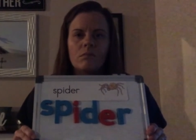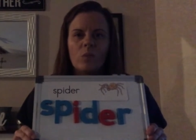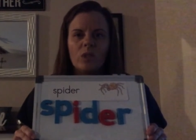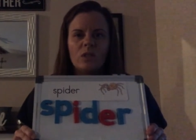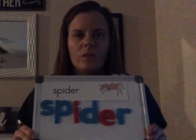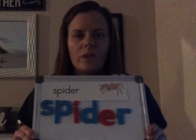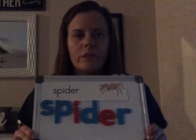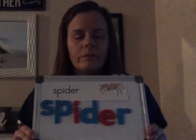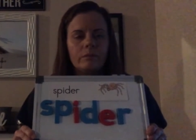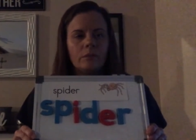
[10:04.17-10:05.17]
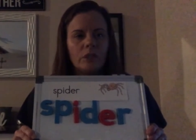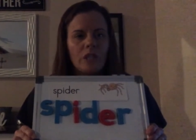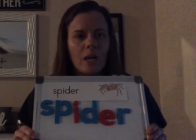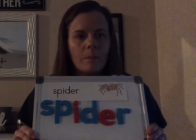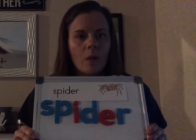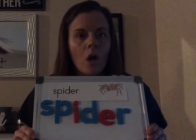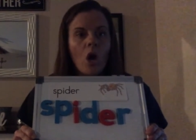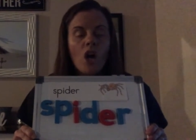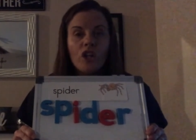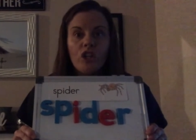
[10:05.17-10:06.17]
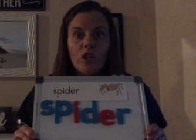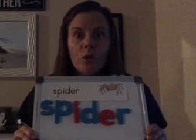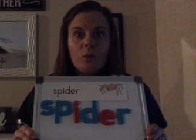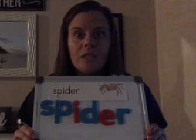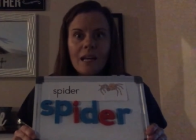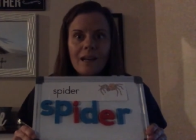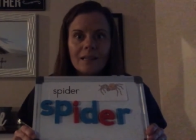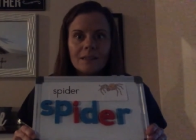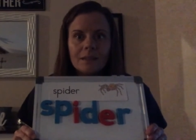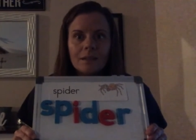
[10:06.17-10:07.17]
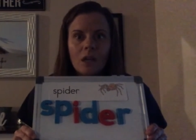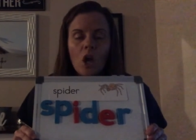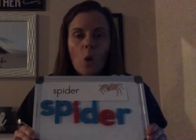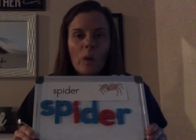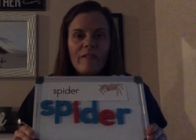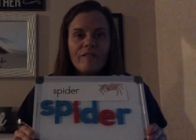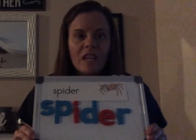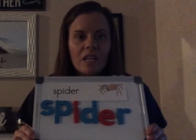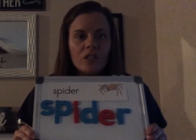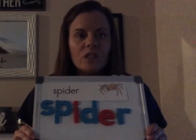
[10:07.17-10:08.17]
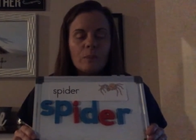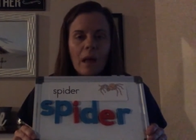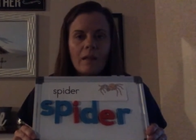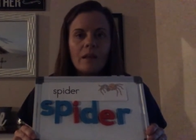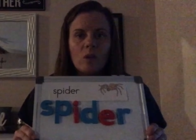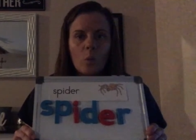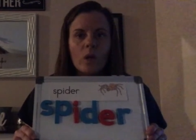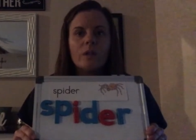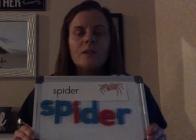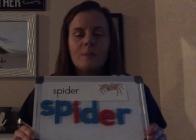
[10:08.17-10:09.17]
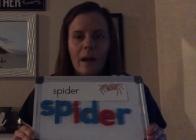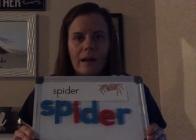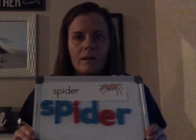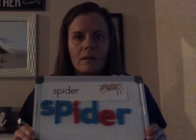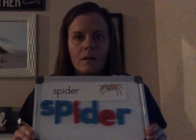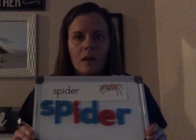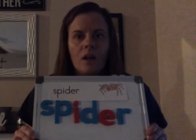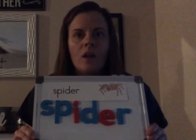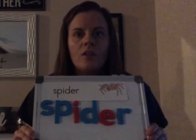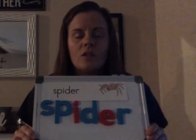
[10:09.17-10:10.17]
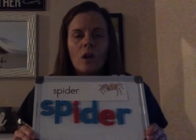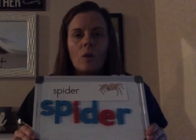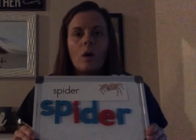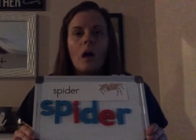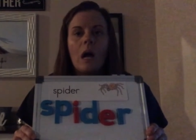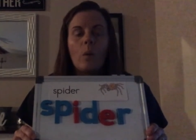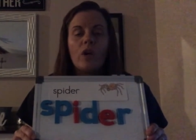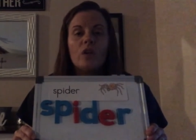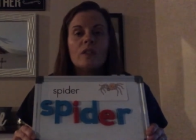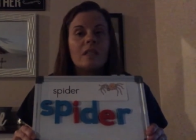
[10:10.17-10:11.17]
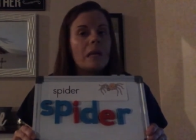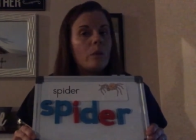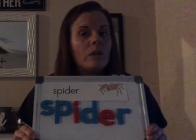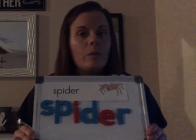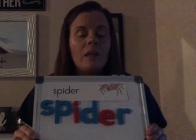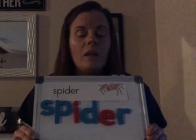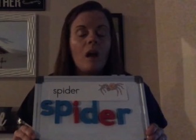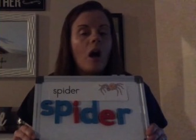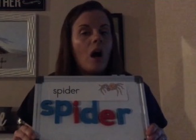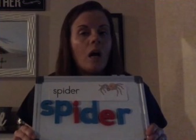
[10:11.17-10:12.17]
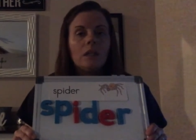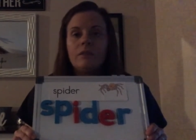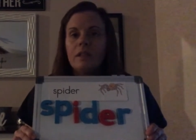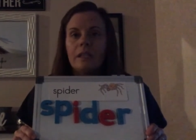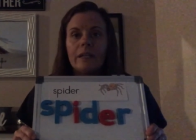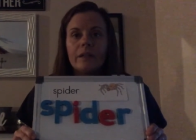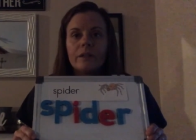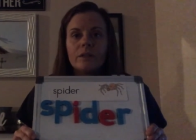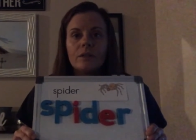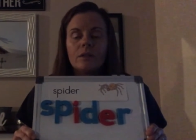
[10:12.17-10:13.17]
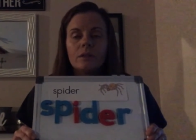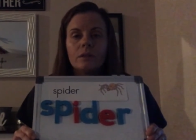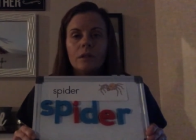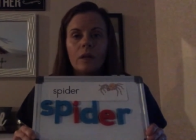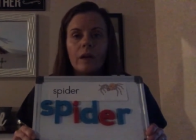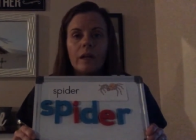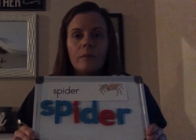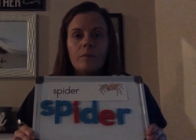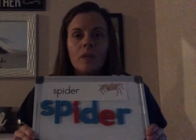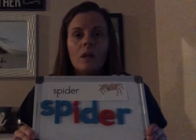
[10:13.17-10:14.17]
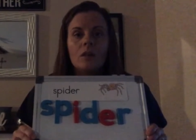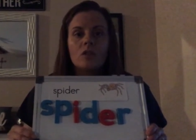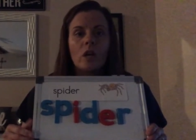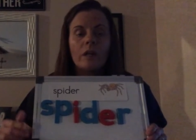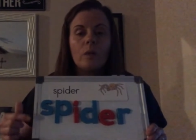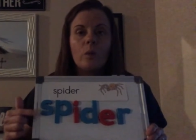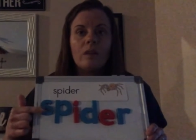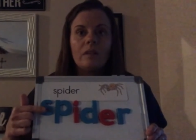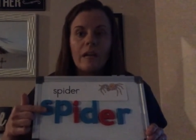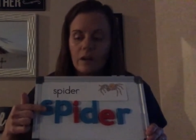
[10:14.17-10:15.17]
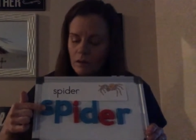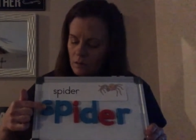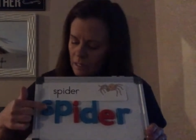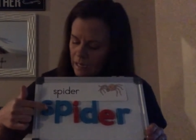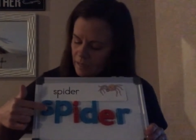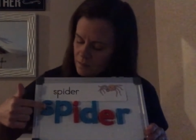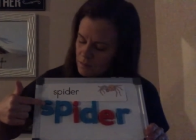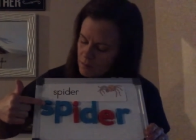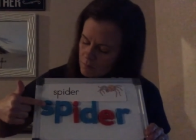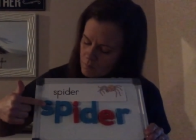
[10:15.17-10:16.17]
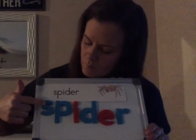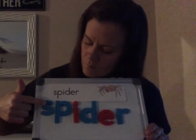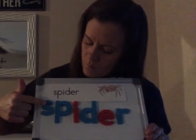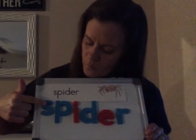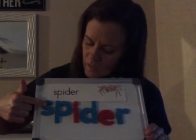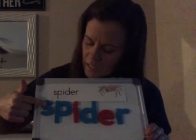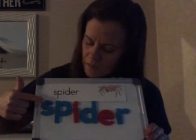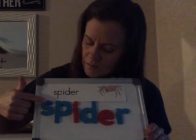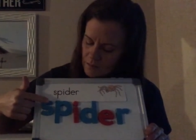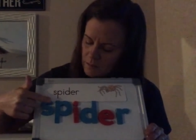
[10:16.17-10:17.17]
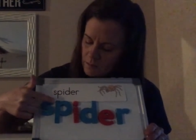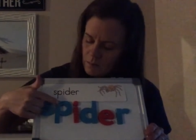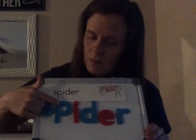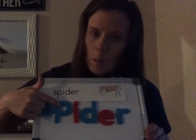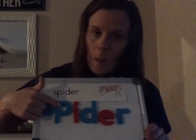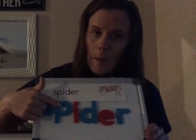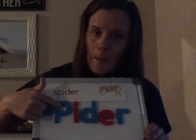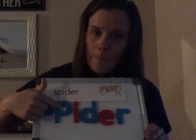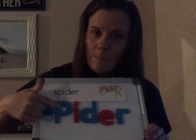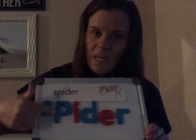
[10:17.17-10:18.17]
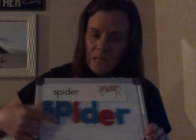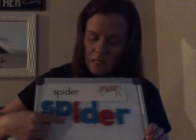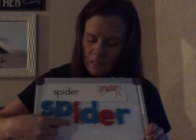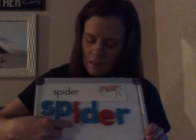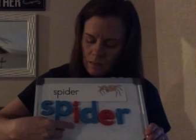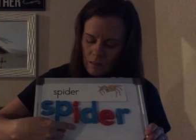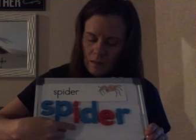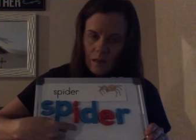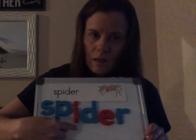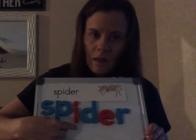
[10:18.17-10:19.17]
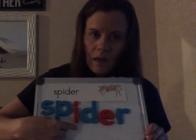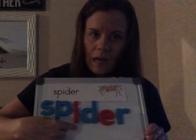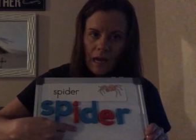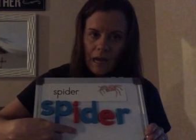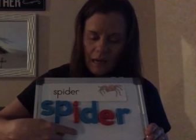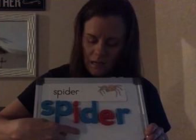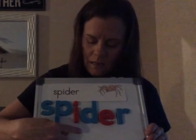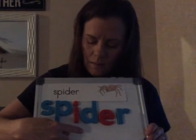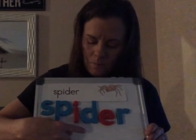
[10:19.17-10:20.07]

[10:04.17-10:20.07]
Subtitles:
which is fun. Good job. You did it. We finished spelling the word spider. So I want you to say it with me, all of the letters, okay? Starting with letter S. S, P, I,